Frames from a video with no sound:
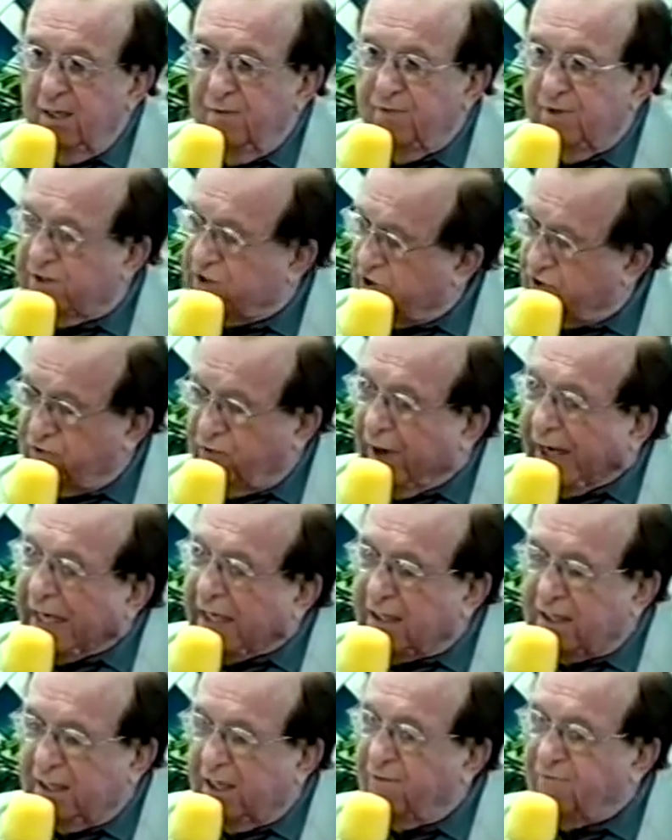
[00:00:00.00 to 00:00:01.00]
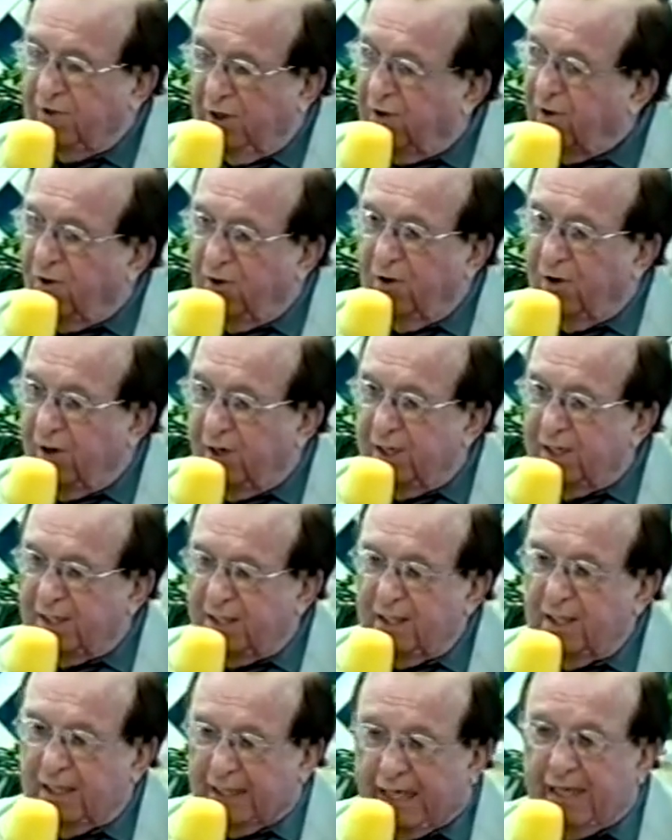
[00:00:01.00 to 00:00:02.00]
The strength of the
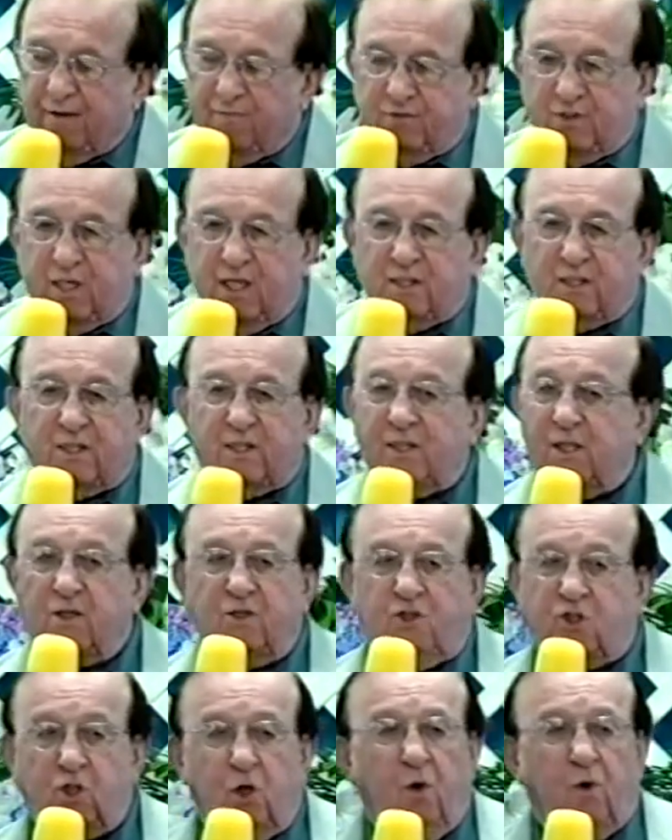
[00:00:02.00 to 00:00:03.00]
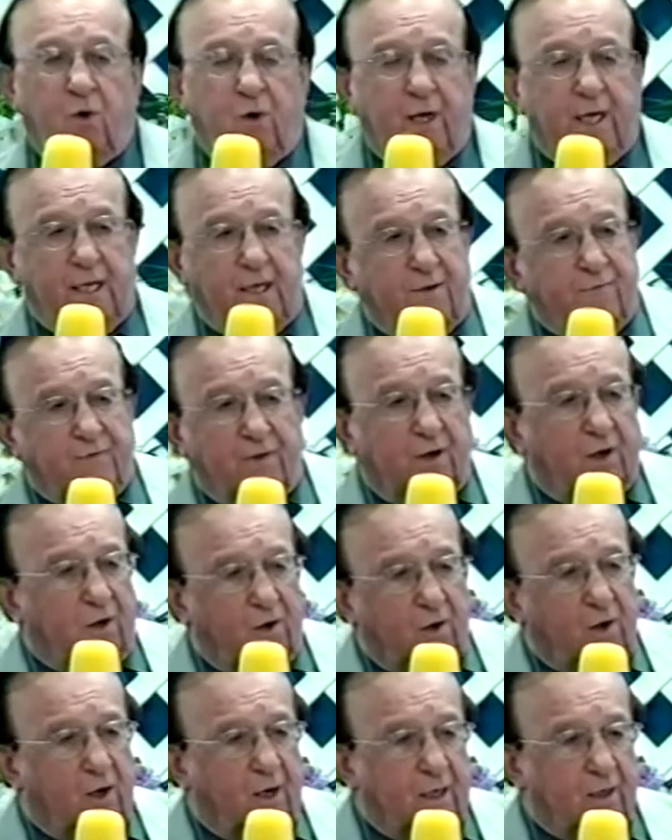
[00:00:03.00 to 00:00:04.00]
Lord gives us the joy of the
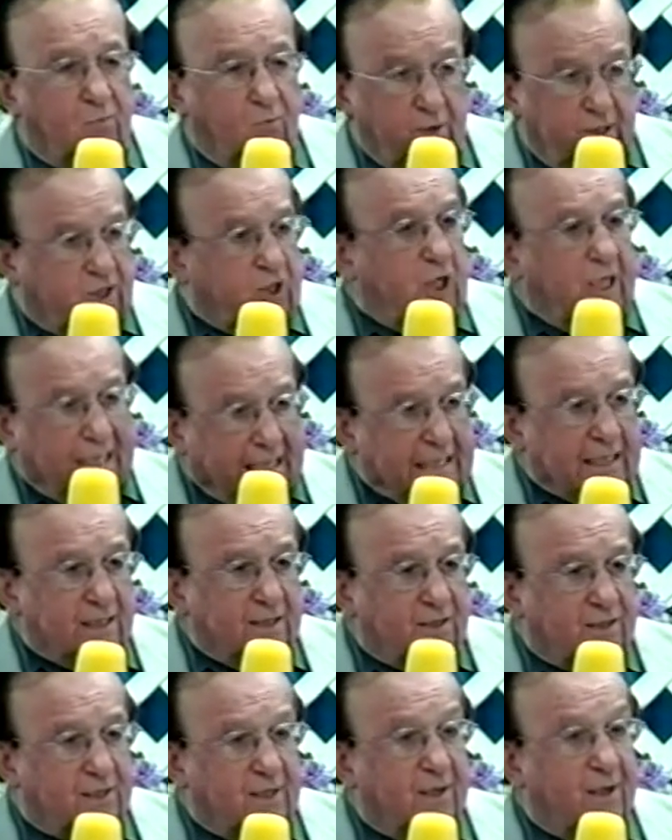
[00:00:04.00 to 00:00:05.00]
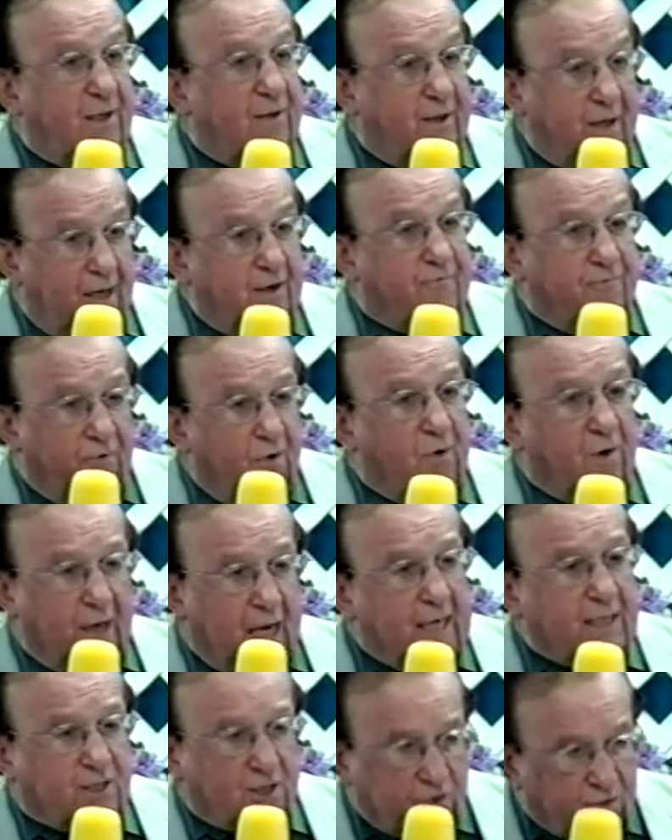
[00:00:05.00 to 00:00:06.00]
Lord, which is, therefore,
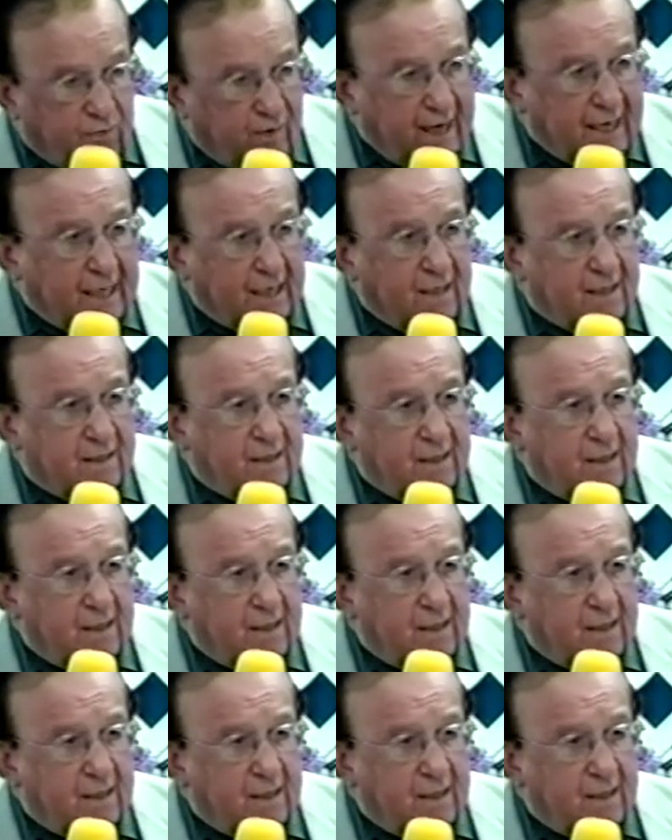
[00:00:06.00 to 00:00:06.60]
our strength.